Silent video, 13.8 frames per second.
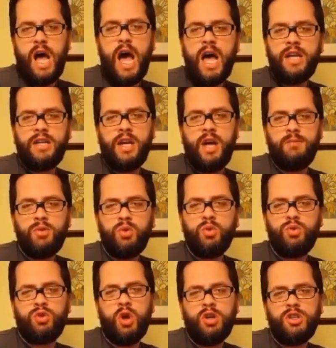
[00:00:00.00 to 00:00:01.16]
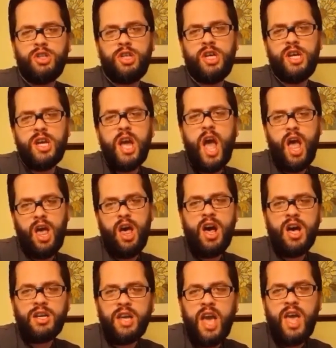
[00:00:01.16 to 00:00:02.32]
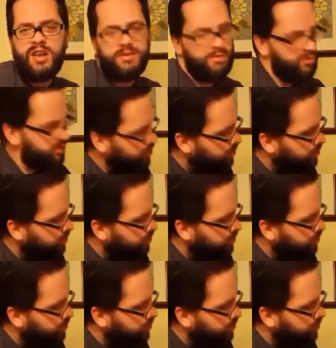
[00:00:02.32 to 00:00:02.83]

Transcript: I come to talk shit again.